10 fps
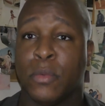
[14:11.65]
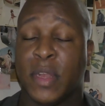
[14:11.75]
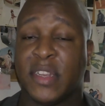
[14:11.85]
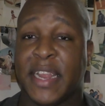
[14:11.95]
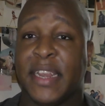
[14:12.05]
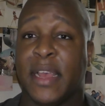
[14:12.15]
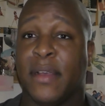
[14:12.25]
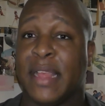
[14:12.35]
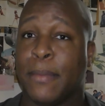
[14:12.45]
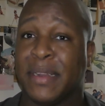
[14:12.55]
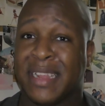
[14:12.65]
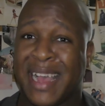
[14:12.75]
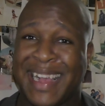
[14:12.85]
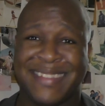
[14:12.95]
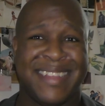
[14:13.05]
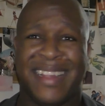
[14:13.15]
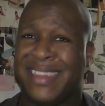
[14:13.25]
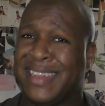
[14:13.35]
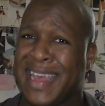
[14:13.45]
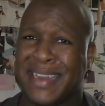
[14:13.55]
which I know that would cost a
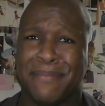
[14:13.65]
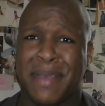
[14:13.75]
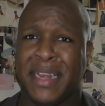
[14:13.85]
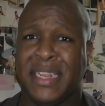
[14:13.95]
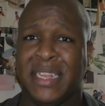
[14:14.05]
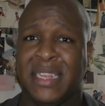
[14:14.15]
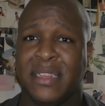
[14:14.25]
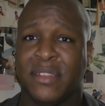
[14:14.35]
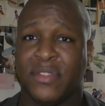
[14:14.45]
lot of money.